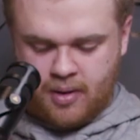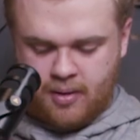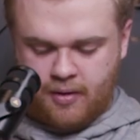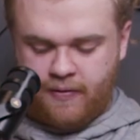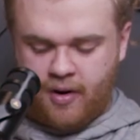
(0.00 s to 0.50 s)

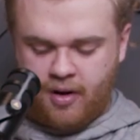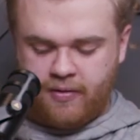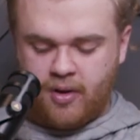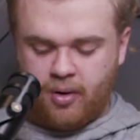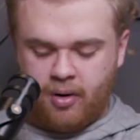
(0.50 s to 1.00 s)
the fear of
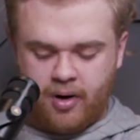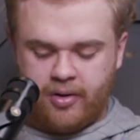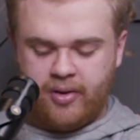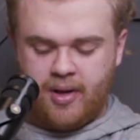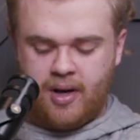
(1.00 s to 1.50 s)
the Lord
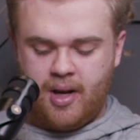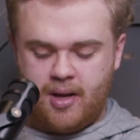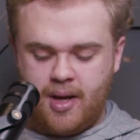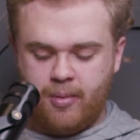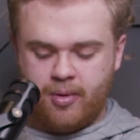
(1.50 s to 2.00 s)
is in
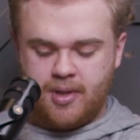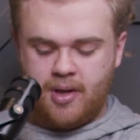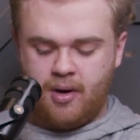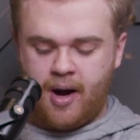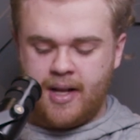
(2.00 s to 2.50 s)
Hebrew, it's
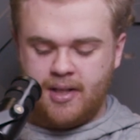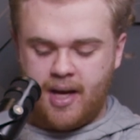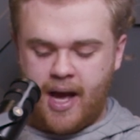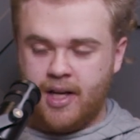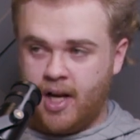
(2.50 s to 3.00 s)
Yirat
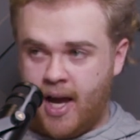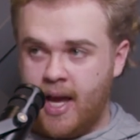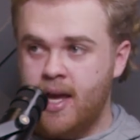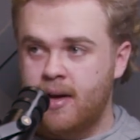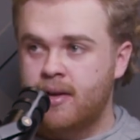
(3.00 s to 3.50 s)

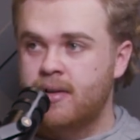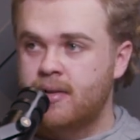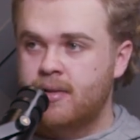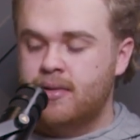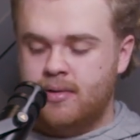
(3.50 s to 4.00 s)
Adonai,
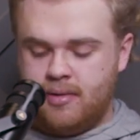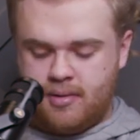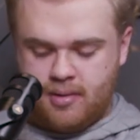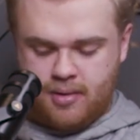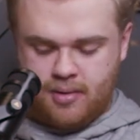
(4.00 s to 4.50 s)

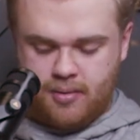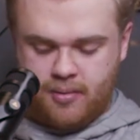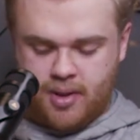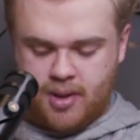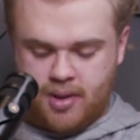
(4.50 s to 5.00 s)

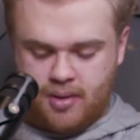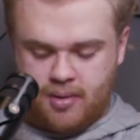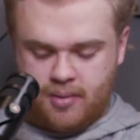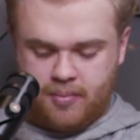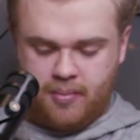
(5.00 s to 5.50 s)
which
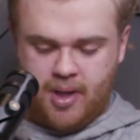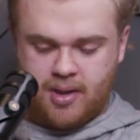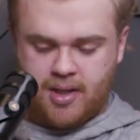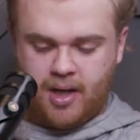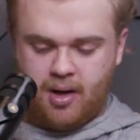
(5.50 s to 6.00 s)

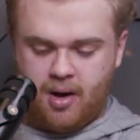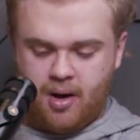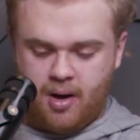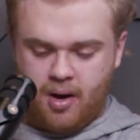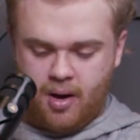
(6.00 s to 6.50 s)
means like
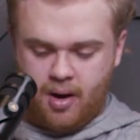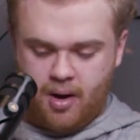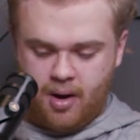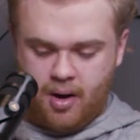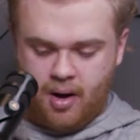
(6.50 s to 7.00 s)

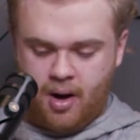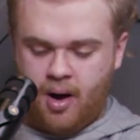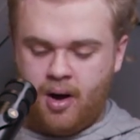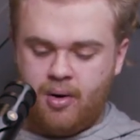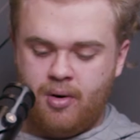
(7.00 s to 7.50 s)

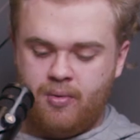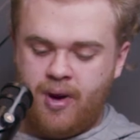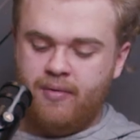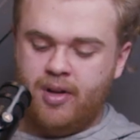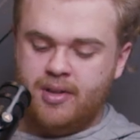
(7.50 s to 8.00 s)
awe or
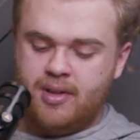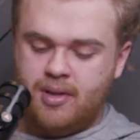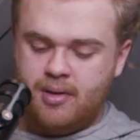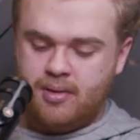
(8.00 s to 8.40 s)
reverence